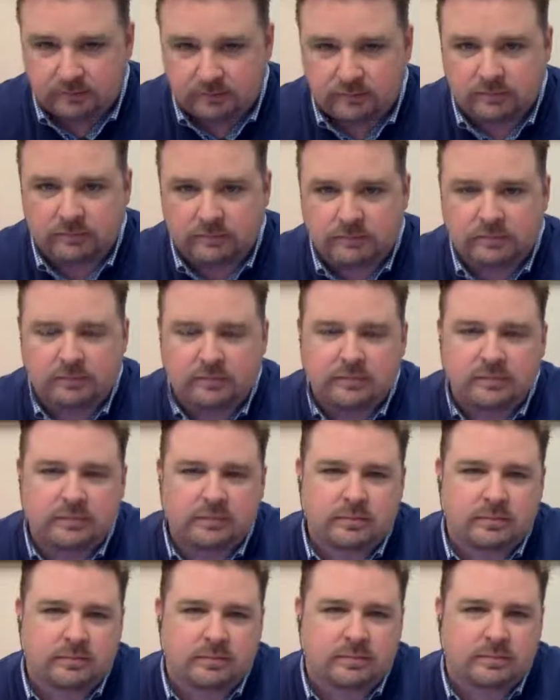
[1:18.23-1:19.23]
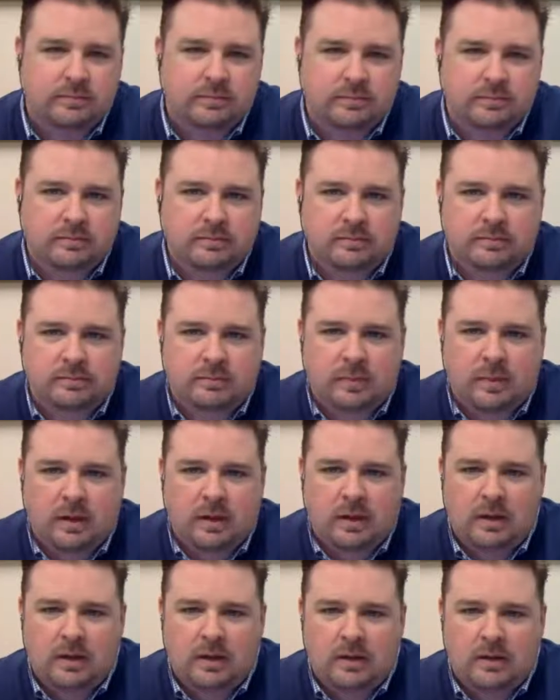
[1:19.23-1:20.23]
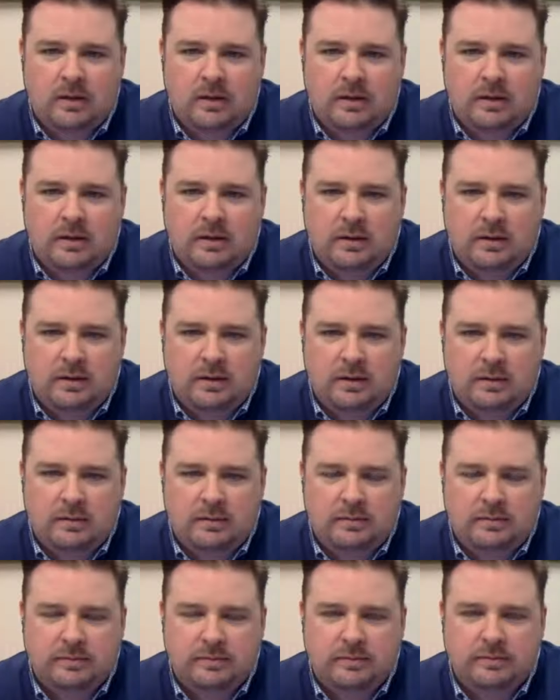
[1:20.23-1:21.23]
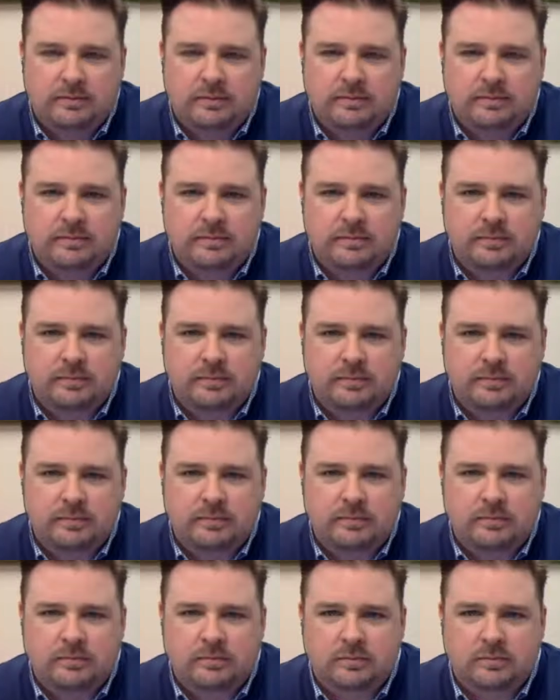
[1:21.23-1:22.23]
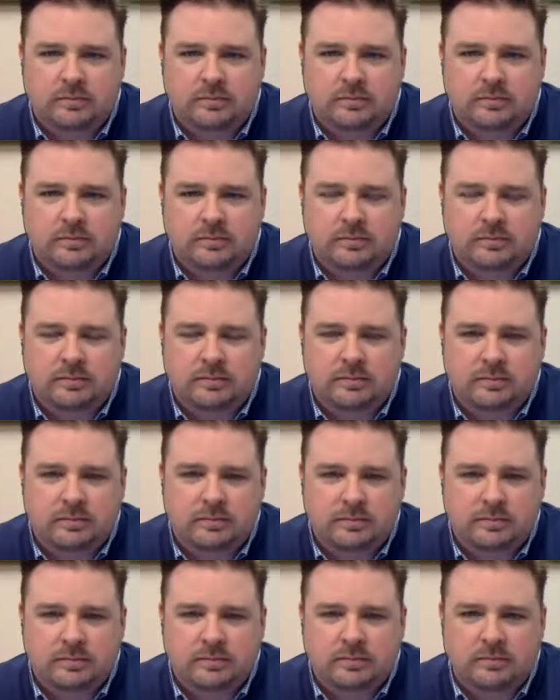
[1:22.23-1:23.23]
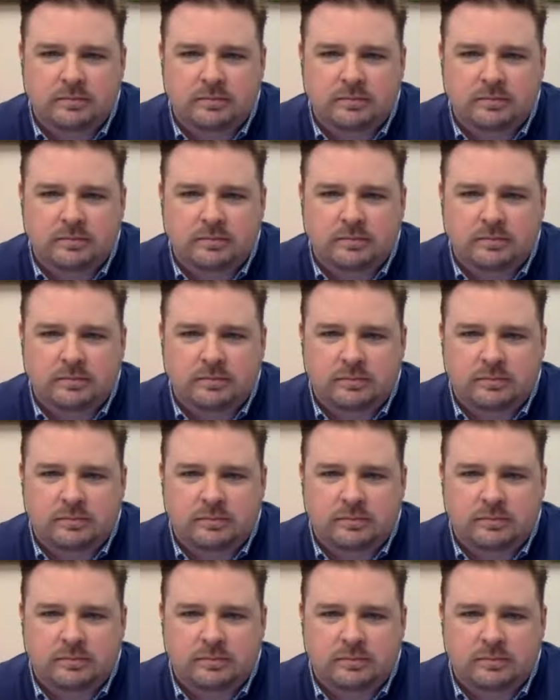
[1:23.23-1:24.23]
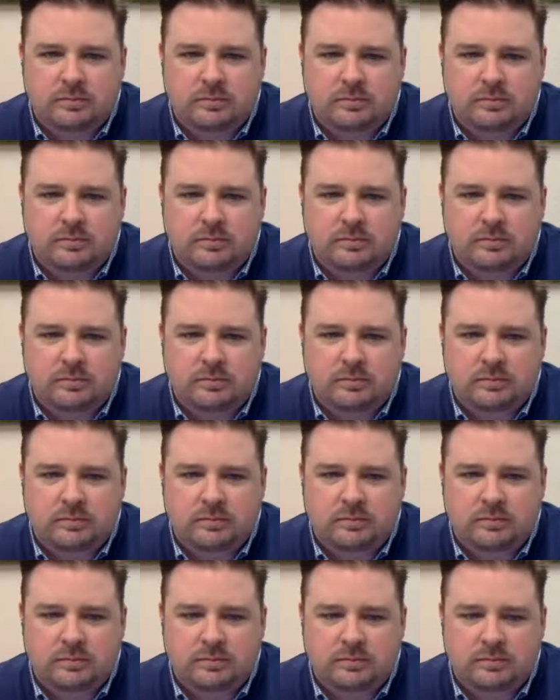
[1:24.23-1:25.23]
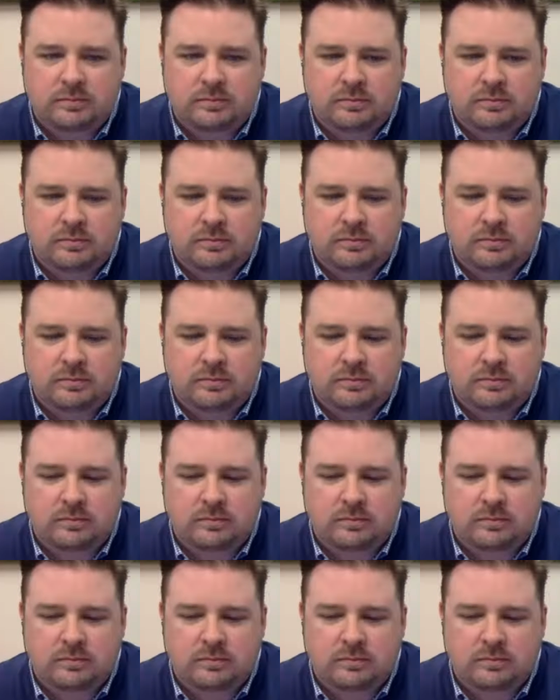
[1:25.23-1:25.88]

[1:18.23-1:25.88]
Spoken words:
[no speech]